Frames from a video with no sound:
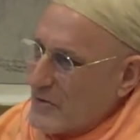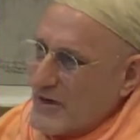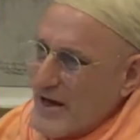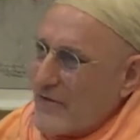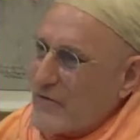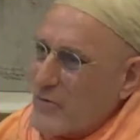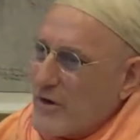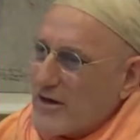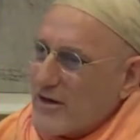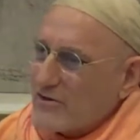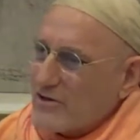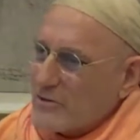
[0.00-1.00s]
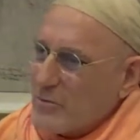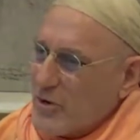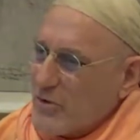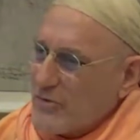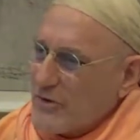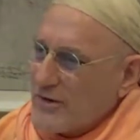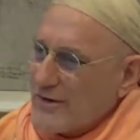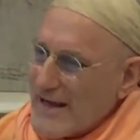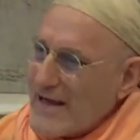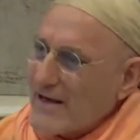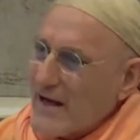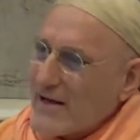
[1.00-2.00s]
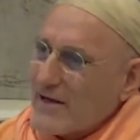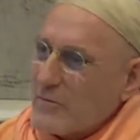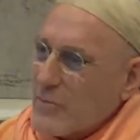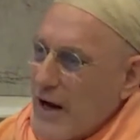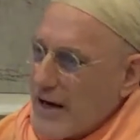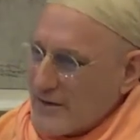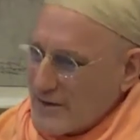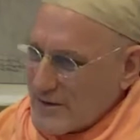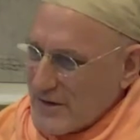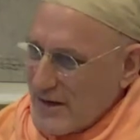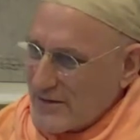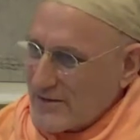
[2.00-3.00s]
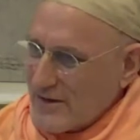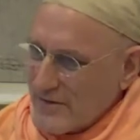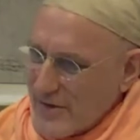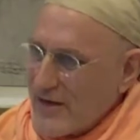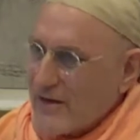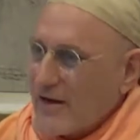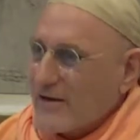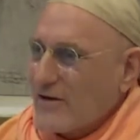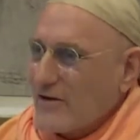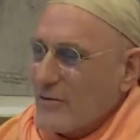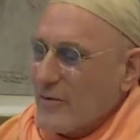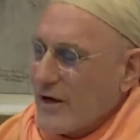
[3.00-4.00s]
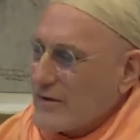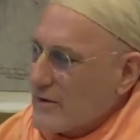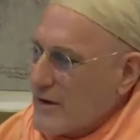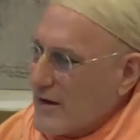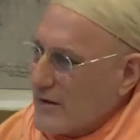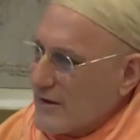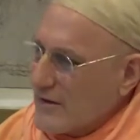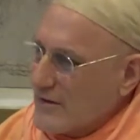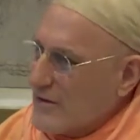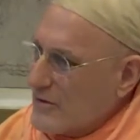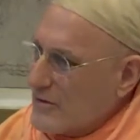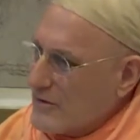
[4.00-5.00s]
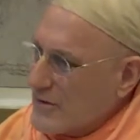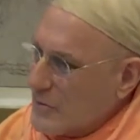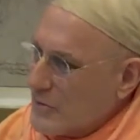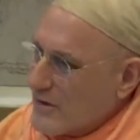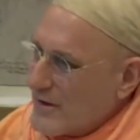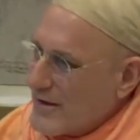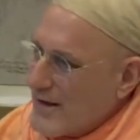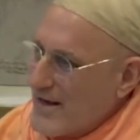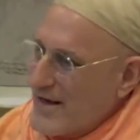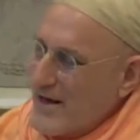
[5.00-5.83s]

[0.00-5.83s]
It's not that when everybody else is perfect, then I can practice nicely, then I can go back to Godhead. No.